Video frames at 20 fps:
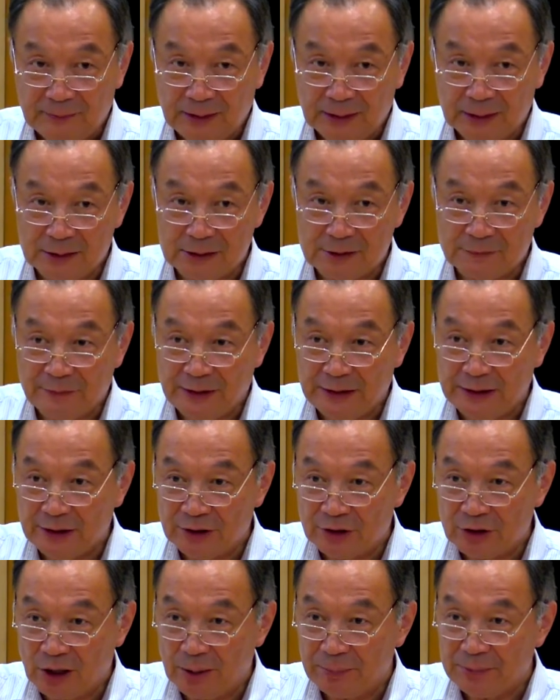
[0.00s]
this
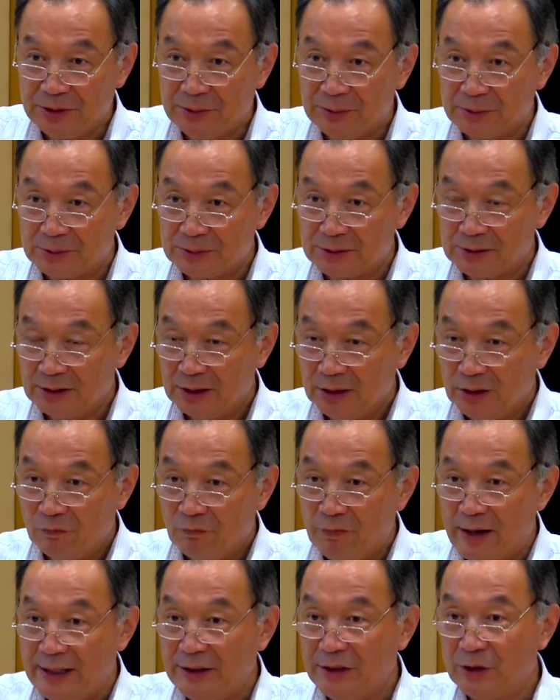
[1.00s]
waiting job youth,
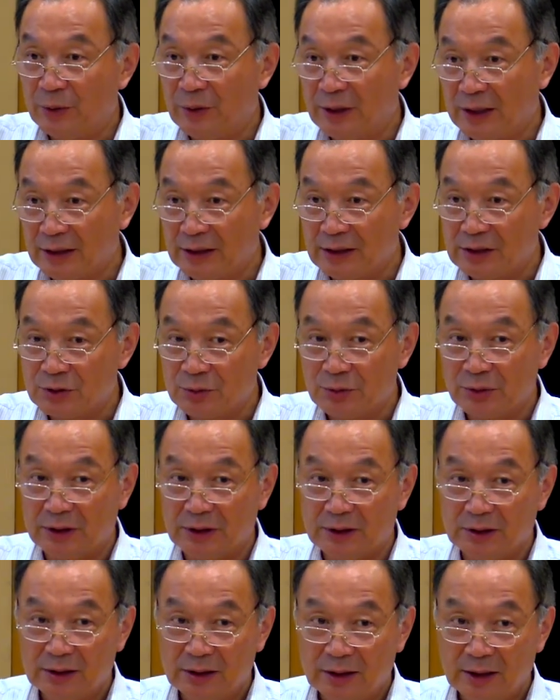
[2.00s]
wandering in the
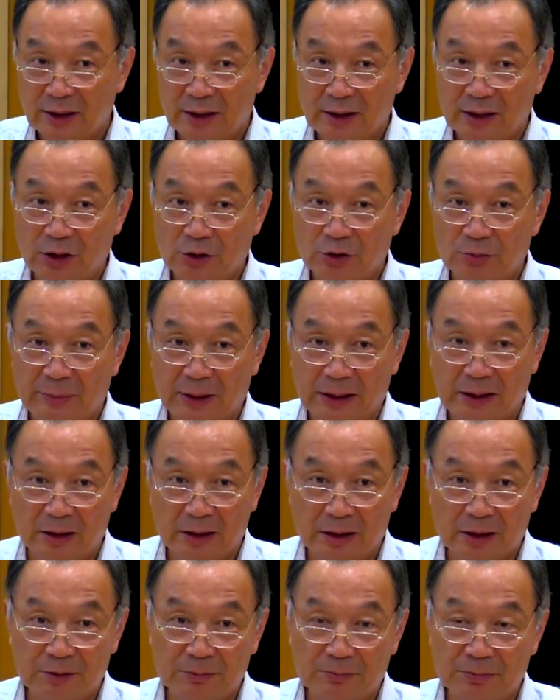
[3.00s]
street, and then to make a
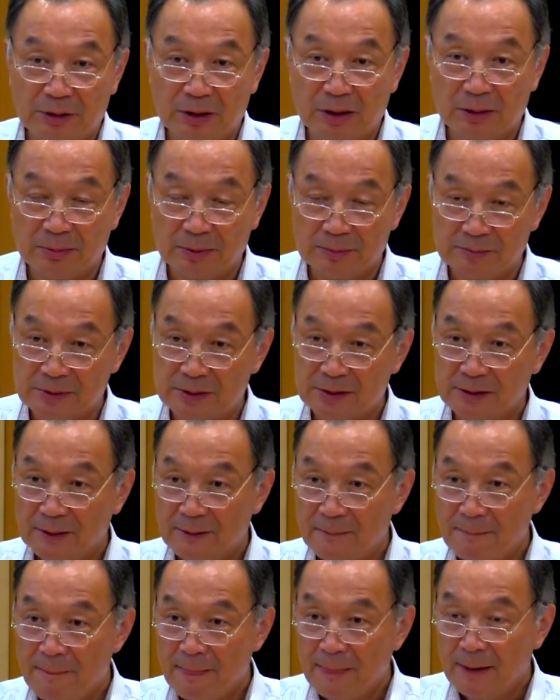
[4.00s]
lot of problems.
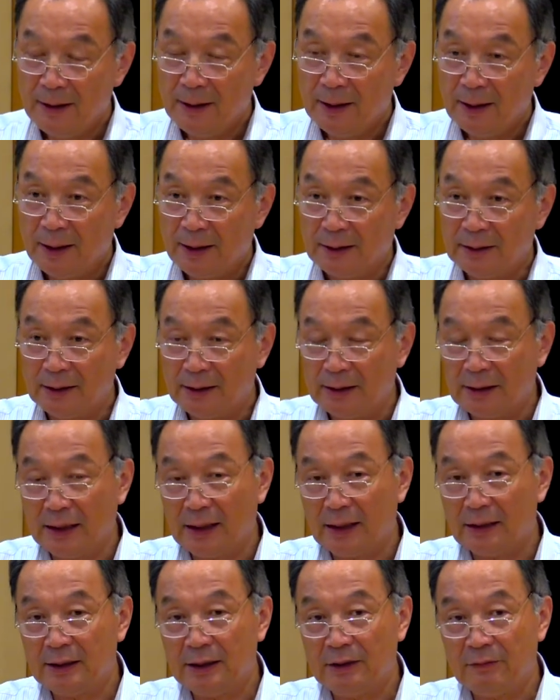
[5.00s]
And
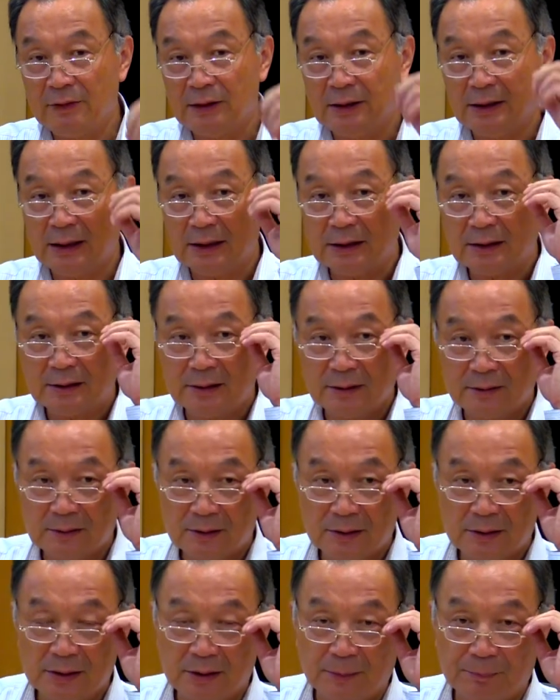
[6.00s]
yet, even that,
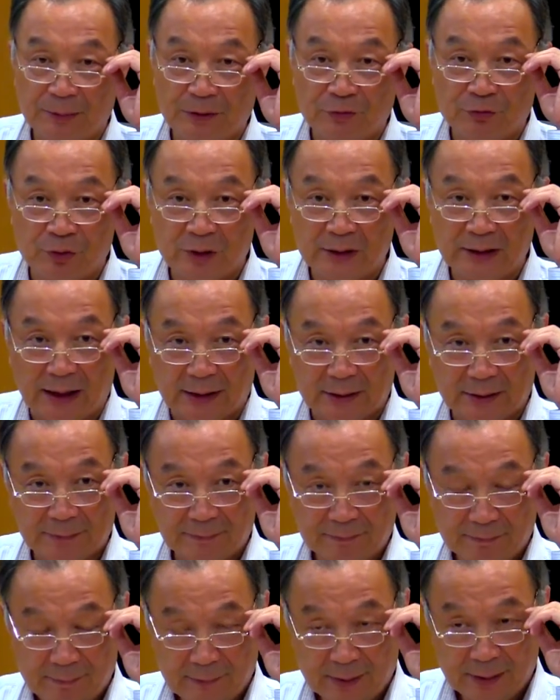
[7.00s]
yeah, before that,
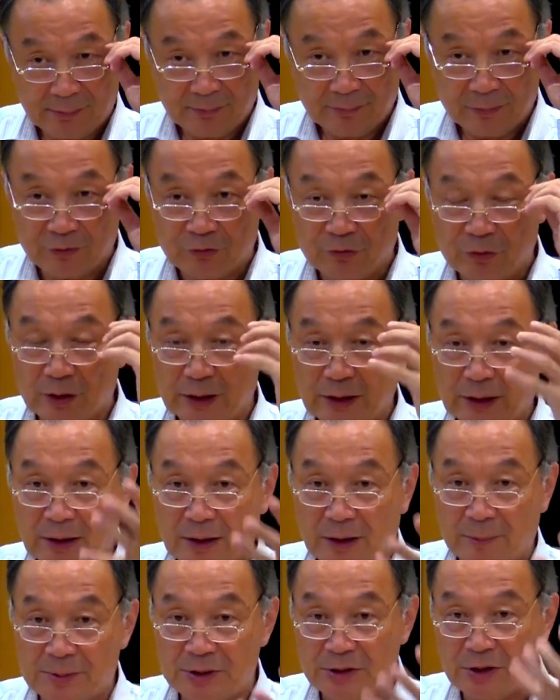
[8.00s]
before they
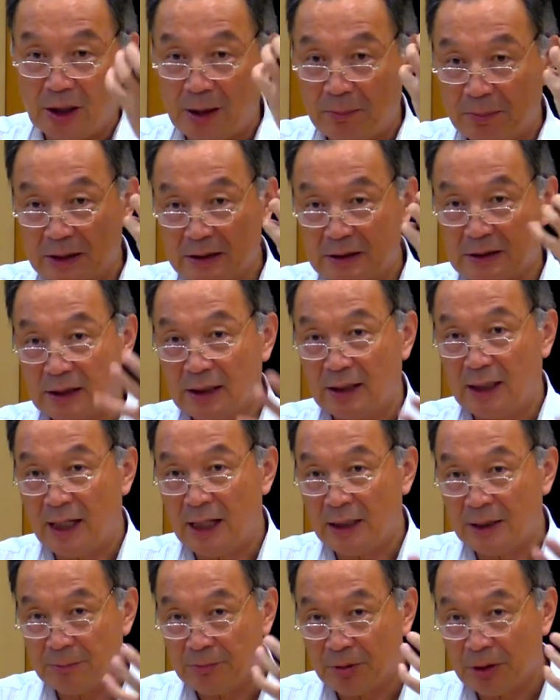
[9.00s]
absorb this
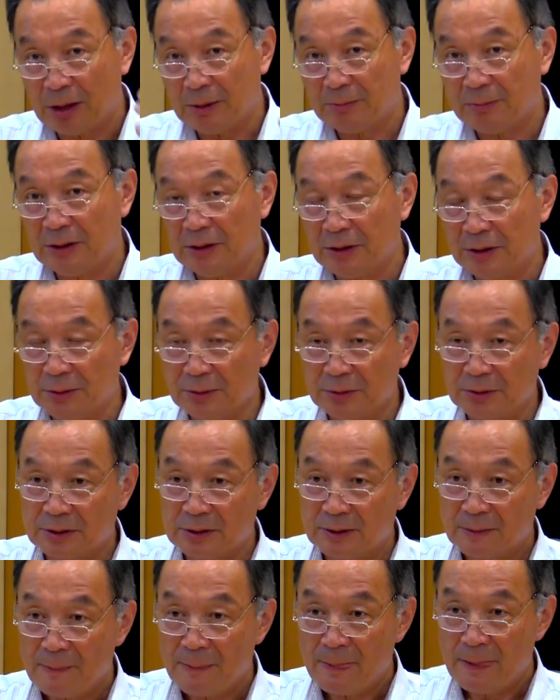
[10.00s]
unemployment youth,